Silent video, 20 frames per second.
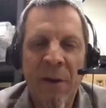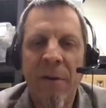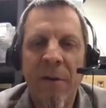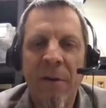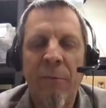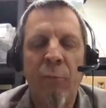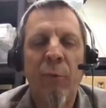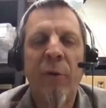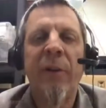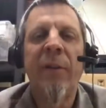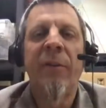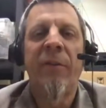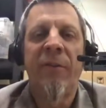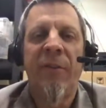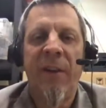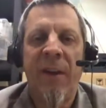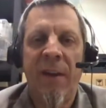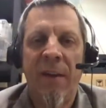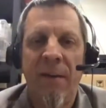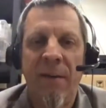on real
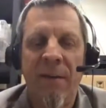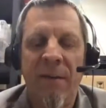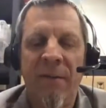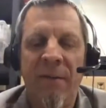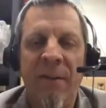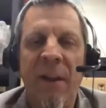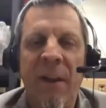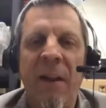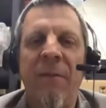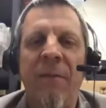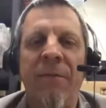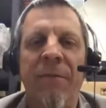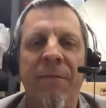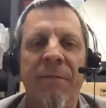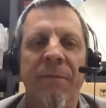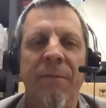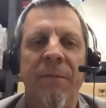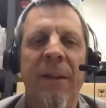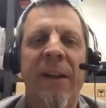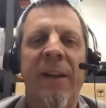estate instead of
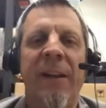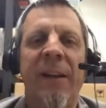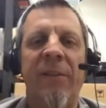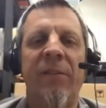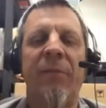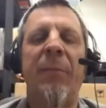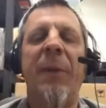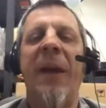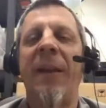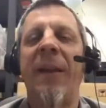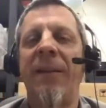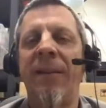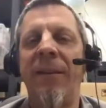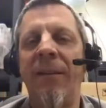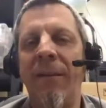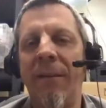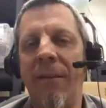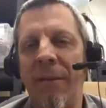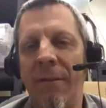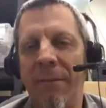like
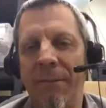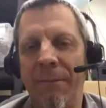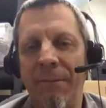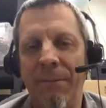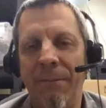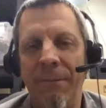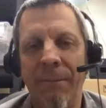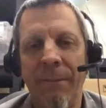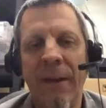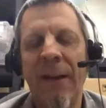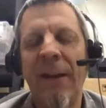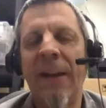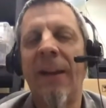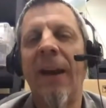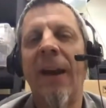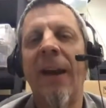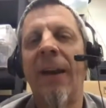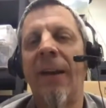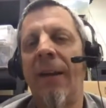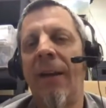expanding, like in
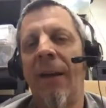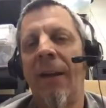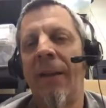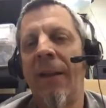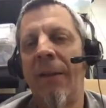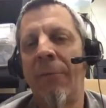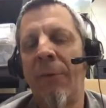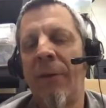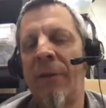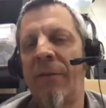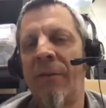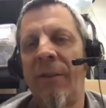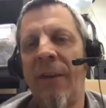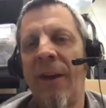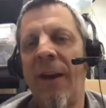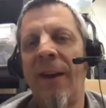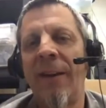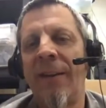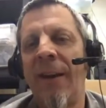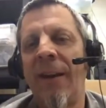uh, LA, what's the
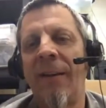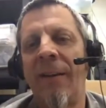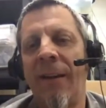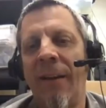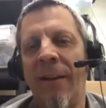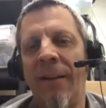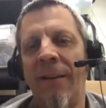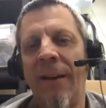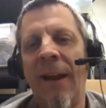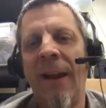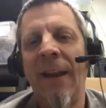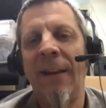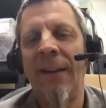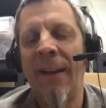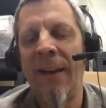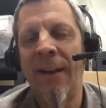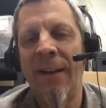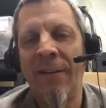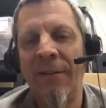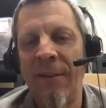I ten like eight
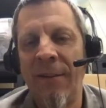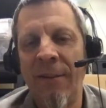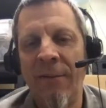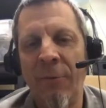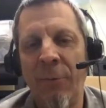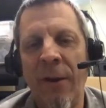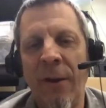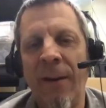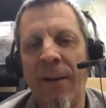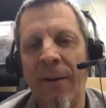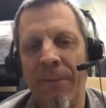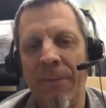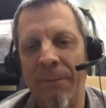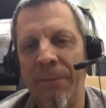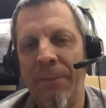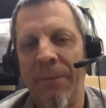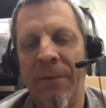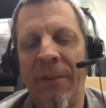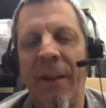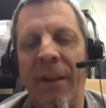lanes each way
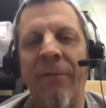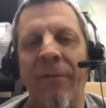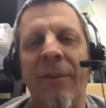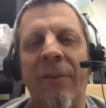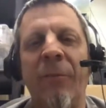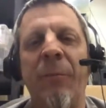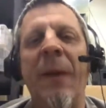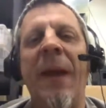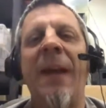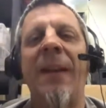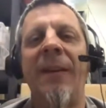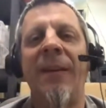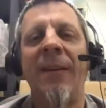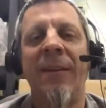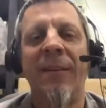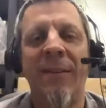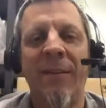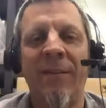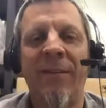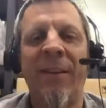instead of expanding it
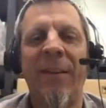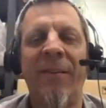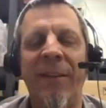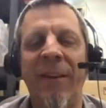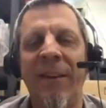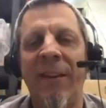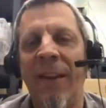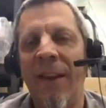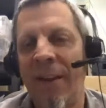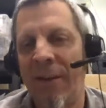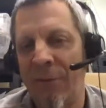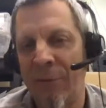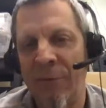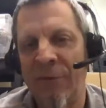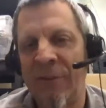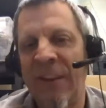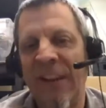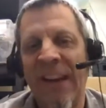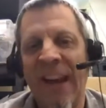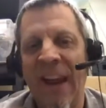to sixteen lanes, which
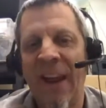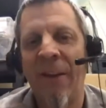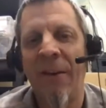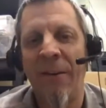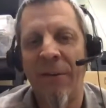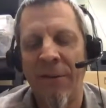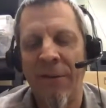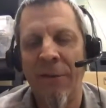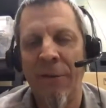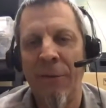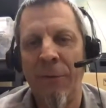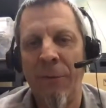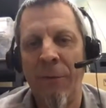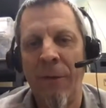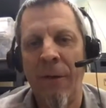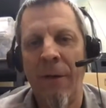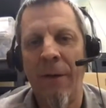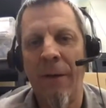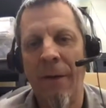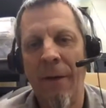they cannot do.
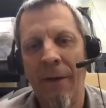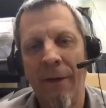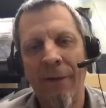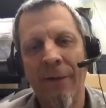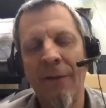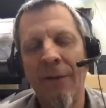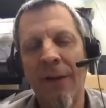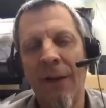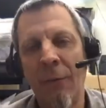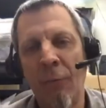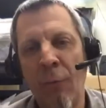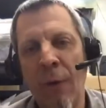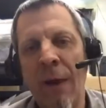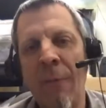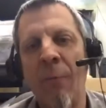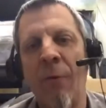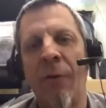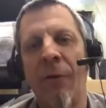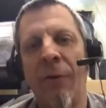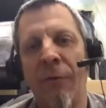They'll get way
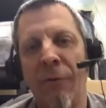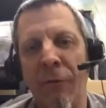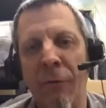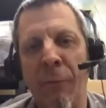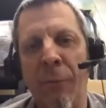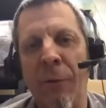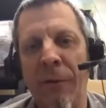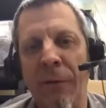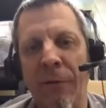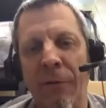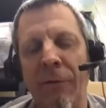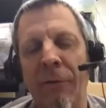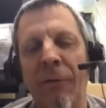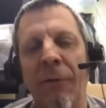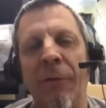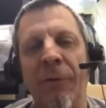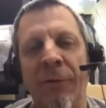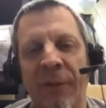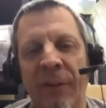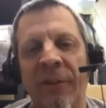more throughput through
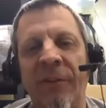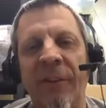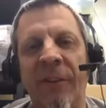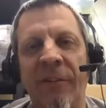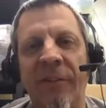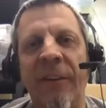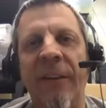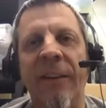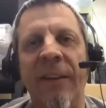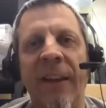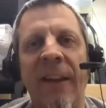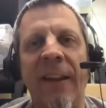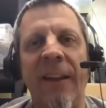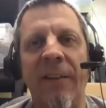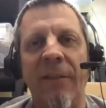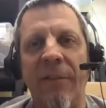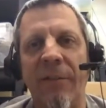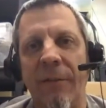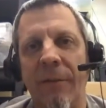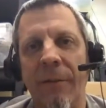those existing
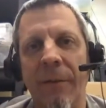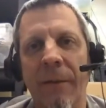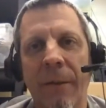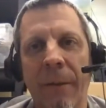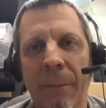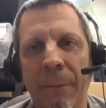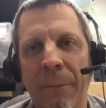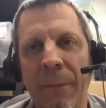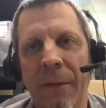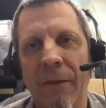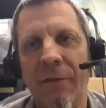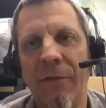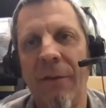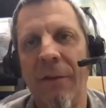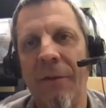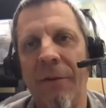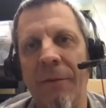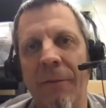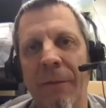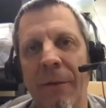lanes. So,